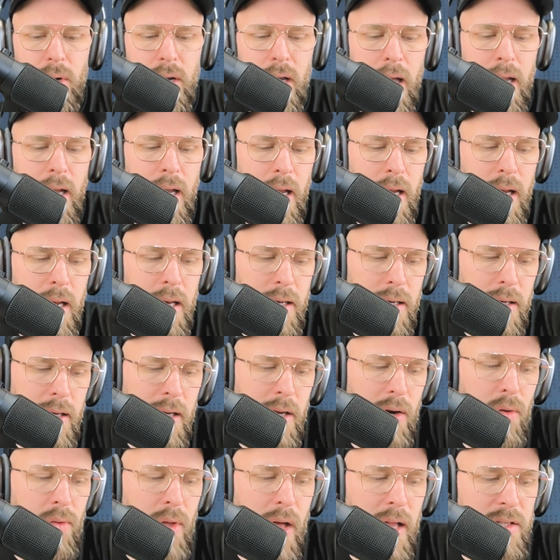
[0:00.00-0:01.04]
and to
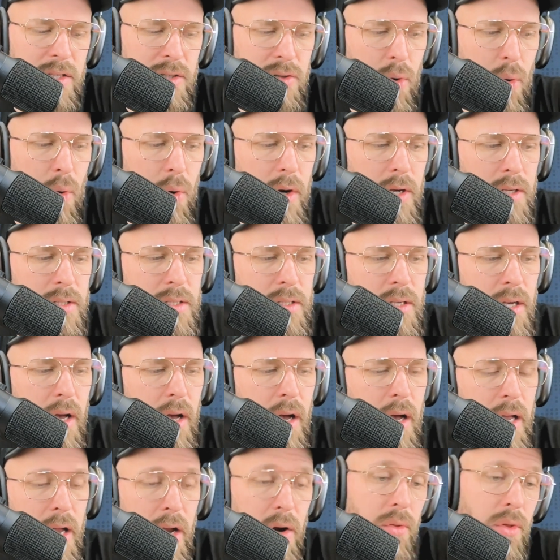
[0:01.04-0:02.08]
hear
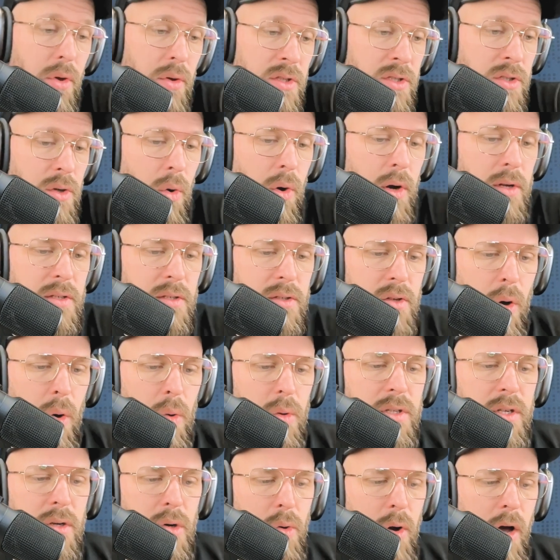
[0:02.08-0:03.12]
those stories is
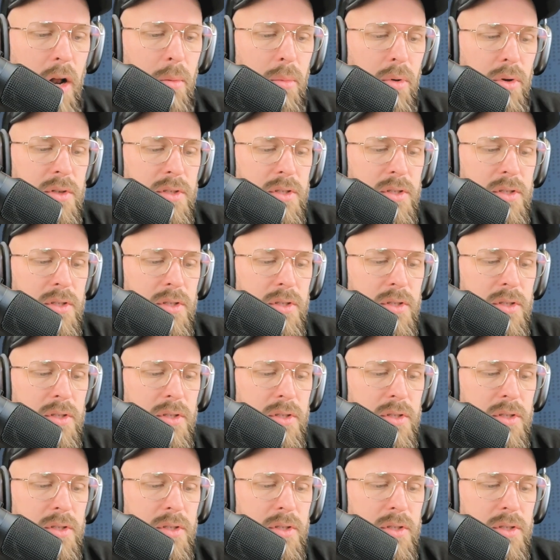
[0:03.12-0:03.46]
always incredible.